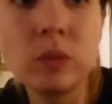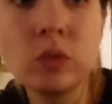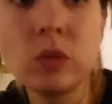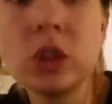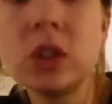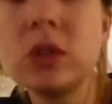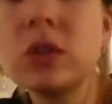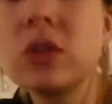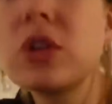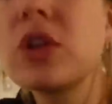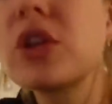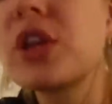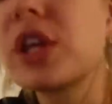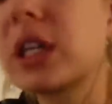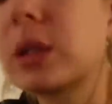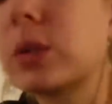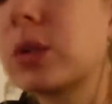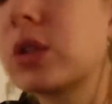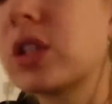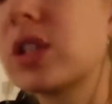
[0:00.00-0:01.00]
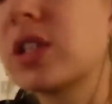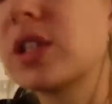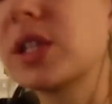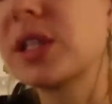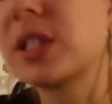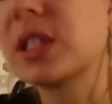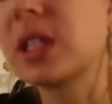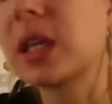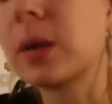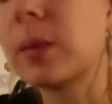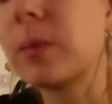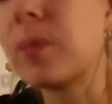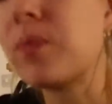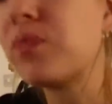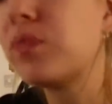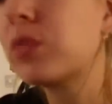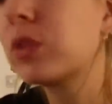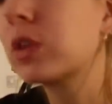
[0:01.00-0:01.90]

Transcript: The only other thing I wanted to say is that I'm